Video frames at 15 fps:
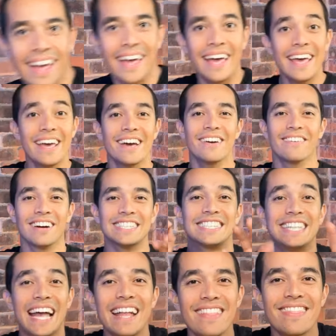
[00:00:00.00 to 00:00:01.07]
Here are
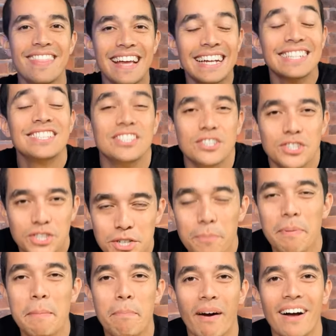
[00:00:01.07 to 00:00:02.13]
10 things you should
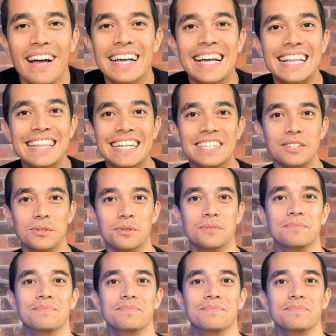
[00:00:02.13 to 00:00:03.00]
be buying at Lidl.